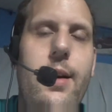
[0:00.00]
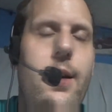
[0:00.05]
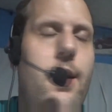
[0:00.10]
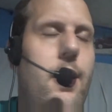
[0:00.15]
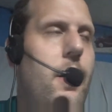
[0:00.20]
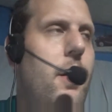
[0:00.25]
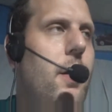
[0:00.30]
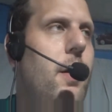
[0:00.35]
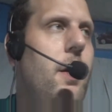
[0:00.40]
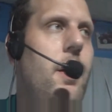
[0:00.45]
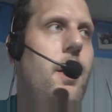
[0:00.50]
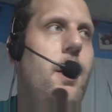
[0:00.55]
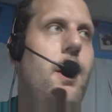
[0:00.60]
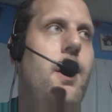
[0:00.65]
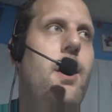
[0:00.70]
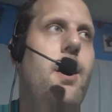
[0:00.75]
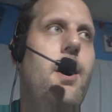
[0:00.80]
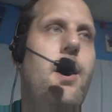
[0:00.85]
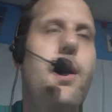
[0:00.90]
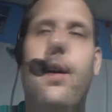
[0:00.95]
So
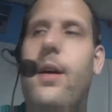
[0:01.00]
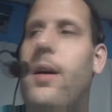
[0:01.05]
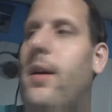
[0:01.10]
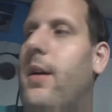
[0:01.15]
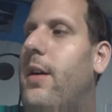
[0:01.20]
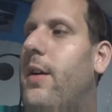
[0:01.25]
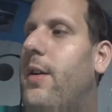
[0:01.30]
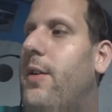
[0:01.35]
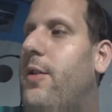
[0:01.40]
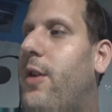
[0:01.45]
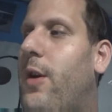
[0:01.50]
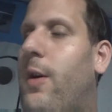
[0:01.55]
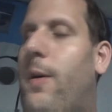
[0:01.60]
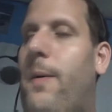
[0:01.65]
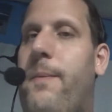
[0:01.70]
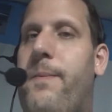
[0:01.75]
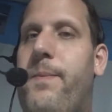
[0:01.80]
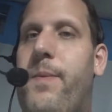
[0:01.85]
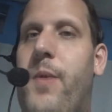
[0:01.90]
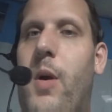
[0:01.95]
with this
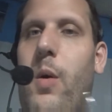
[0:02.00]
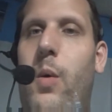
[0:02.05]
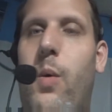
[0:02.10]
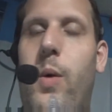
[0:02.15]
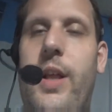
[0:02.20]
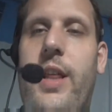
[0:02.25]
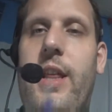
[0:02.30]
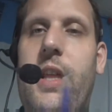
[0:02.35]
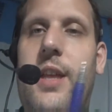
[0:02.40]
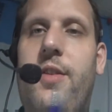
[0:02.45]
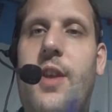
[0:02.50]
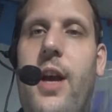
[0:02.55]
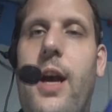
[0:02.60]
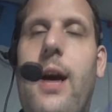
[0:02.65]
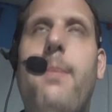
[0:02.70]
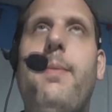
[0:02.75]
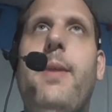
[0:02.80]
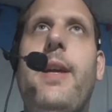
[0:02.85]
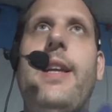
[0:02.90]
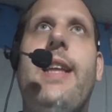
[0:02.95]
update, that's what you get
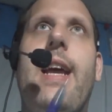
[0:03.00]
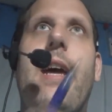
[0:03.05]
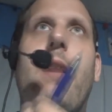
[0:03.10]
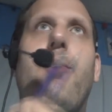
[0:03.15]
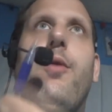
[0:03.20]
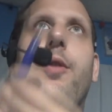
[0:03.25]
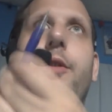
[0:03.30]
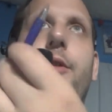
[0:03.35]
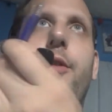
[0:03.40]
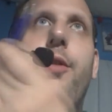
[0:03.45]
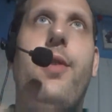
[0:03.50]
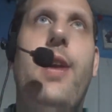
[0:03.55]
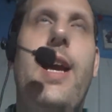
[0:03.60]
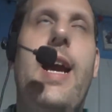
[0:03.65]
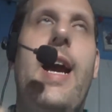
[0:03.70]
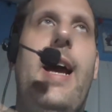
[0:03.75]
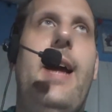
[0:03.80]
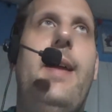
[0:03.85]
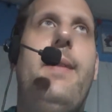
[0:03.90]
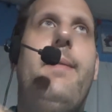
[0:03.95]

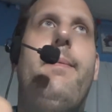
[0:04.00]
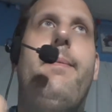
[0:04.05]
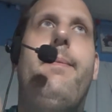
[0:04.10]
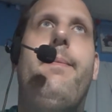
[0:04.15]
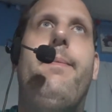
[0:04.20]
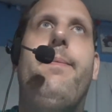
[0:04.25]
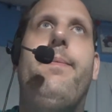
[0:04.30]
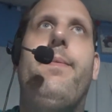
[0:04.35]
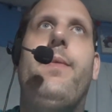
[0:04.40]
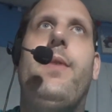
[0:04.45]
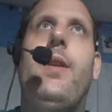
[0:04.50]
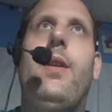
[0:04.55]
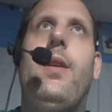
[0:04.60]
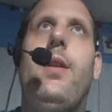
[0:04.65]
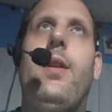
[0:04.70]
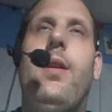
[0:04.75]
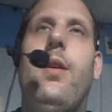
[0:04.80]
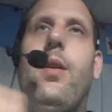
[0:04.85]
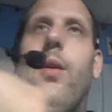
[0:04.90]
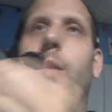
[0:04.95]
with that.
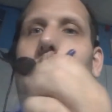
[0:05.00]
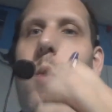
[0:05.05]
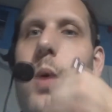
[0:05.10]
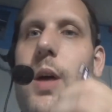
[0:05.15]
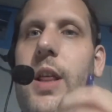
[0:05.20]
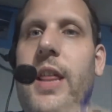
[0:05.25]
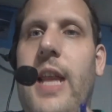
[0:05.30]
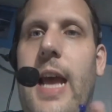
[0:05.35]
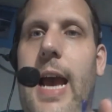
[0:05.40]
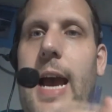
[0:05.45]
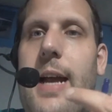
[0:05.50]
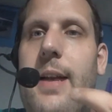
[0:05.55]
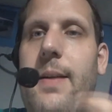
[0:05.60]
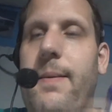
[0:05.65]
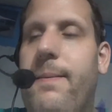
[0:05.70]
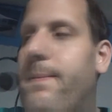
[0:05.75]
Now,